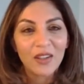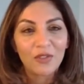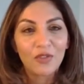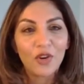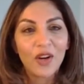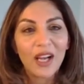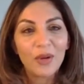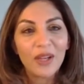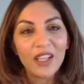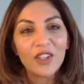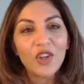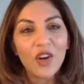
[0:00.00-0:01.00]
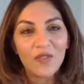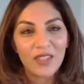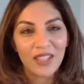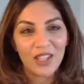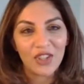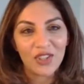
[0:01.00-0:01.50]
for our In
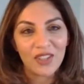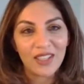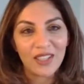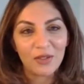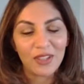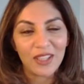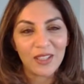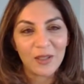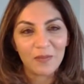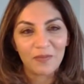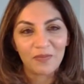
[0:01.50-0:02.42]
Conversation series.